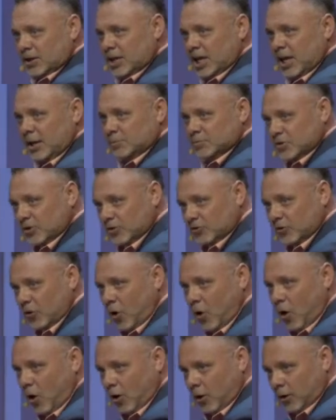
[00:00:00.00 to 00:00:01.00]
keeps his
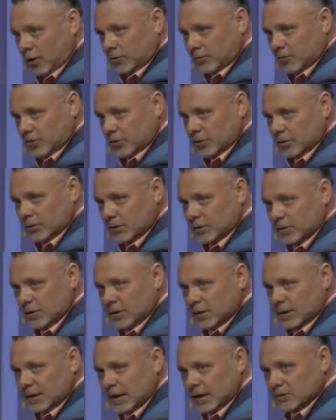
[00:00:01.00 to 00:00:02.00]
heart
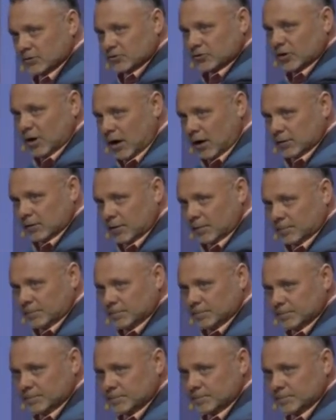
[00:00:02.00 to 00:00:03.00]
in Sodom